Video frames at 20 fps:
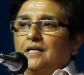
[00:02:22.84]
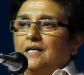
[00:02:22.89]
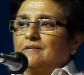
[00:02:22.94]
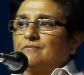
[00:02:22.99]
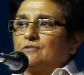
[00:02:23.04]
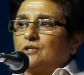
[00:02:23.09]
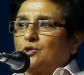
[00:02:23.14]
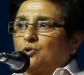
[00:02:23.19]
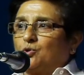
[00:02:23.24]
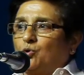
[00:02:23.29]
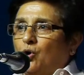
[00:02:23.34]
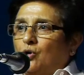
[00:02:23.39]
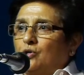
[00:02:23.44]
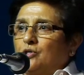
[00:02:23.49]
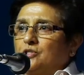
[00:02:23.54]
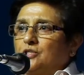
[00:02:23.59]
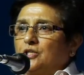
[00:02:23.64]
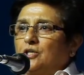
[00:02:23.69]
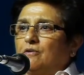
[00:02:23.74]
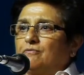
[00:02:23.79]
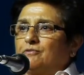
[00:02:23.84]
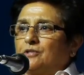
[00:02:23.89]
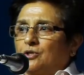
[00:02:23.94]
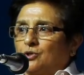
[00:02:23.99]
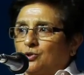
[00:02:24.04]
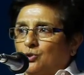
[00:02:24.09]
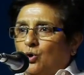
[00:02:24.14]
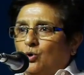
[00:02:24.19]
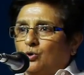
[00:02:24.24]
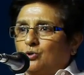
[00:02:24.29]
If the quality of the
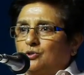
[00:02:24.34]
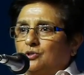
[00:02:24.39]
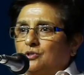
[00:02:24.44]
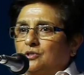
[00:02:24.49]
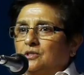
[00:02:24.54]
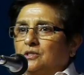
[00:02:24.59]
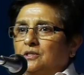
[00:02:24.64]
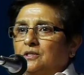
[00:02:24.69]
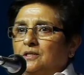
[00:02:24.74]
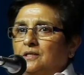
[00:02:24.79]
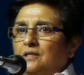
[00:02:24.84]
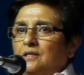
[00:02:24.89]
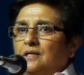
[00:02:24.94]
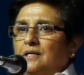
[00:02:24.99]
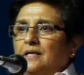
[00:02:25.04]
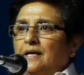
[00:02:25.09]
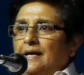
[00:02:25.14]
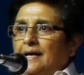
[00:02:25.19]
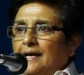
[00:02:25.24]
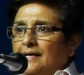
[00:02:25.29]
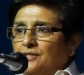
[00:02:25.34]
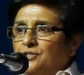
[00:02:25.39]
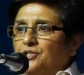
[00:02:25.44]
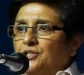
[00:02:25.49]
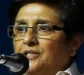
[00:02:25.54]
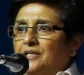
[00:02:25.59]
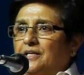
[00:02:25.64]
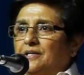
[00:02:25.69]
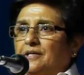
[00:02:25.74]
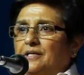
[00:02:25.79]
road
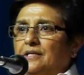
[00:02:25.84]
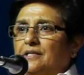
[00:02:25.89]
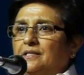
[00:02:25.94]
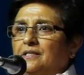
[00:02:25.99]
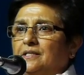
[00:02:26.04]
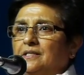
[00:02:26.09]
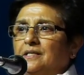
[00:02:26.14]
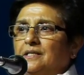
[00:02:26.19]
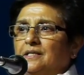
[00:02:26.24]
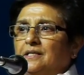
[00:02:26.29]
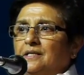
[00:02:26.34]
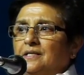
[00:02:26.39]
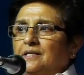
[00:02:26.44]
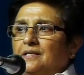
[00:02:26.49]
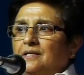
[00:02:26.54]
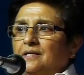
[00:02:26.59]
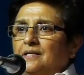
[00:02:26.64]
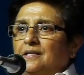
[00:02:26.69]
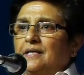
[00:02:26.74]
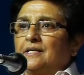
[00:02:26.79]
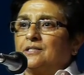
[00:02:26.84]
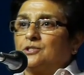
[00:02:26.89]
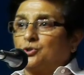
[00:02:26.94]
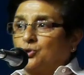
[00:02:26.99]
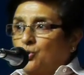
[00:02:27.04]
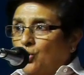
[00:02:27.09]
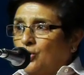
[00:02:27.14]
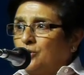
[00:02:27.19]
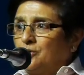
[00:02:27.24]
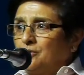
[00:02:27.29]
engineering is
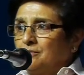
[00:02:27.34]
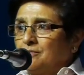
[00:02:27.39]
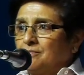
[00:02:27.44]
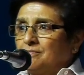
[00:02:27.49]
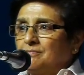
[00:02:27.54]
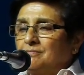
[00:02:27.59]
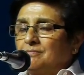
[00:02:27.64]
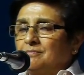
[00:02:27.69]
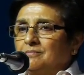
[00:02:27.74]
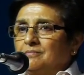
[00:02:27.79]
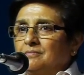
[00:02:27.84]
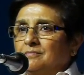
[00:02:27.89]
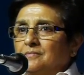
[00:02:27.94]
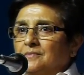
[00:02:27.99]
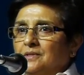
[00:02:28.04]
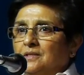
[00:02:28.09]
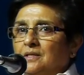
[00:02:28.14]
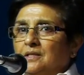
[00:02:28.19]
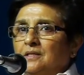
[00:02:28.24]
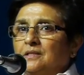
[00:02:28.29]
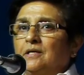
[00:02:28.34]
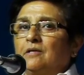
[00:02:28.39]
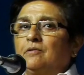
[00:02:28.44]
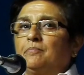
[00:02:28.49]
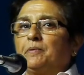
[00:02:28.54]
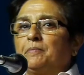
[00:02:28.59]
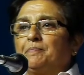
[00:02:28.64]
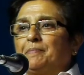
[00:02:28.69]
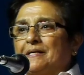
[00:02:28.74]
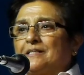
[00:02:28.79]
good,
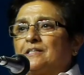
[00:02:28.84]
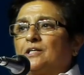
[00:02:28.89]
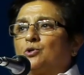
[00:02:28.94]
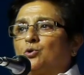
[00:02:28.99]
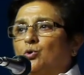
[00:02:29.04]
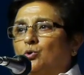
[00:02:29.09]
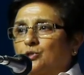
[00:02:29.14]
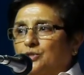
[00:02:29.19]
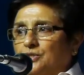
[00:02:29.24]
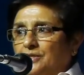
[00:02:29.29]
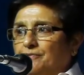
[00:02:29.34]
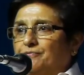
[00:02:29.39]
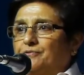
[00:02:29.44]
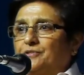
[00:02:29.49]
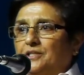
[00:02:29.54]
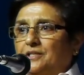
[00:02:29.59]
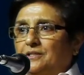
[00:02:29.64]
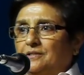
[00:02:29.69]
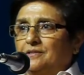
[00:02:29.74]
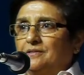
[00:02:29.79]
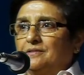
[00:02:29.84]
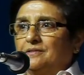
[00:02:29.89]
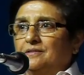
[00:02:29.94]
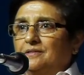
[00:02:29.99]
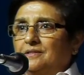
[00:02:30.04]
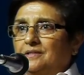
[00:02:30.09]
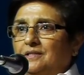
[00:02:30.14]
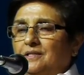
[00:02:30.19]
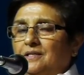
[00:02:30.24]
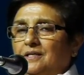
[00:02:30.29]
there'll be better road safety.
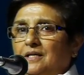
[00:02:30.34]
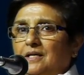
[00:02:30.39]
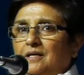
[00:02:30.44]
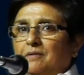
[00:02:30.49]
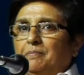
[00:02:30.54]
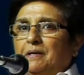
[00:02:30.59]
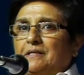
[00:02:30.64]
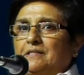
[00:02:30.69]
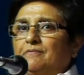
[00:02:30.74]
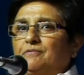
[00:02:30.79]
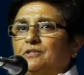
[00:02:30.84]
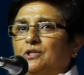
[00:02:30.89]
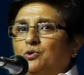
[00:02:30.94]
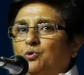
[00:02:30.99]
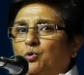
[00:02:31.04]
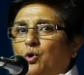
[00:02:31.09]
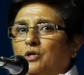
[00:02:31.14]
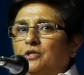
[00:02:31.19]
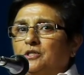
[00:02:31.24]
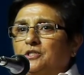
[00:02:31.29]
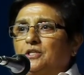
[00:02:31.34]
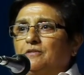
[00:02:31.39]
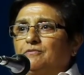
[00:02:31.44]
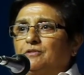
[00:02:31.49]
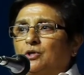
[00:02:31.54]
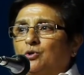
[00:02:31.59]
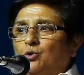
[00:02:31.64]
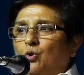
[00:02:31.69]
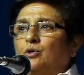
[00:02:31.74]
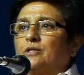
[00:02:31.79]
But if the quality of
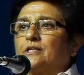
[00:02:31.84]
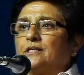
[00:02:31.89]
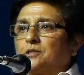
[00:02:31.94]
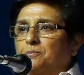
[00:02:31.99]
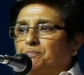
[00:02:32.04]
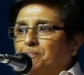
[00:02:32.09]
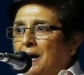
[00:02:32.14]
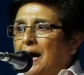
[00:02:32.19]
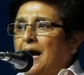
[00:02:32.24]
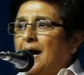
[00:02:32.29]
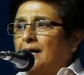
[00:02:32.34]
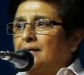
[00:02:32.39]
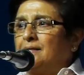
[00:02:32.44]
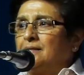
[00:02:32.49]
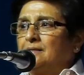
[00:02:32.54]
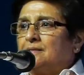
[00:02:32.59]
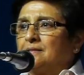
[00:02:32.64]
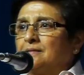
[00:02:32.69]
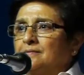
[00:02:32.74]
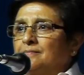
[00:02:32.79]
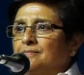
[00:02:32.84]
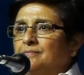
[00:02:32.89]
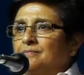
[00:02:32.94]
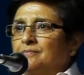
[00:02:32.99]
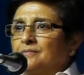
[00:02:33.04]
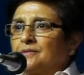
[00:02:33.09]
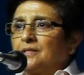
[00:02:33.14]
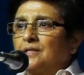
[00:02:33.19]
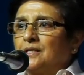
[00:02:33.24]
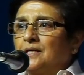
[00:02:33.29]
the road is bad,
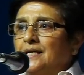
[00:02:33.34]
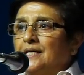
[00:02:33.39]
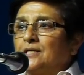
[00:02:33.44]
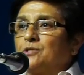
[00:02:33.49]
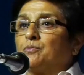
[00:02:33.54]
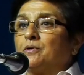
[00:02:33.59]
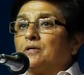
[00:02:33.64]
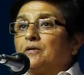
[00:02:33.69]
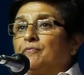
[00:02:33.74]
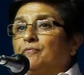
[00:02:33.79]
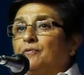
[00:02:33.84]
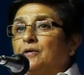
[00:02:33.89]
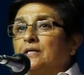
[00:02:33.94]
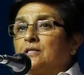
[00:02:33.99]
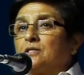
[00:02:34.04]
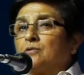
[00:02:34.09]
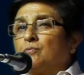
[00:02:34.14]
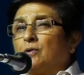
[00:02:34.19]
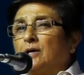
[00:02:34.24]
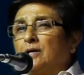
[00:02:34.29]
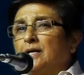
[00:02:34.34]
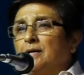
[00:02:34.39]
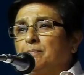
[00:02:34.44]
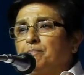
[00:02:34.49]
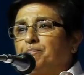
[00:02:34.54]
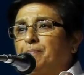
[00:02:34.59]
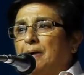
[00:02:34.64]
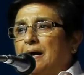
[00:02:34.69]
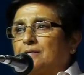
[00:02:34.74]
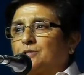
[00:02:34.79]
it will
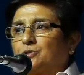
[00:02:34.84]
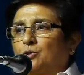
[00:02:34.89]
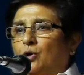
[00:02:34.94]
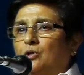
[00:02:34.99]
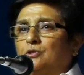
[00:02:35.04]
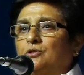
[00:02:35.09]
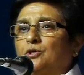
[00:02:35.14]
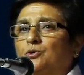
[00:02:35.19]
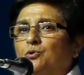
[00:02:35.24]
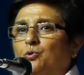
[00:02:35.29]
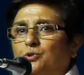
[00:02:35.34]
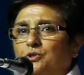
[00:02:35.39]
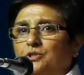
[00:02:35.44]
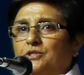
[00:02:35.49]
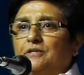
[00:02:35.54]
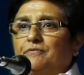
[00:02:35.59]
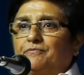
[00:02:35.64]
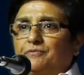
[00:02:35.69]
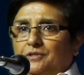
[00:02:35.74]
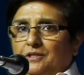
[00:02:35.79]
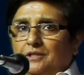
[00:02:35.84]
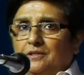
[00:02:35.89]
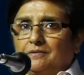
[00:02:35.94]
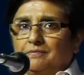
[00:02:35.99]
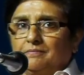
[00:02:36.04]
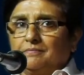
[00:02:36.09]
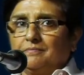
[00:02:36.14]
impact on the road safety.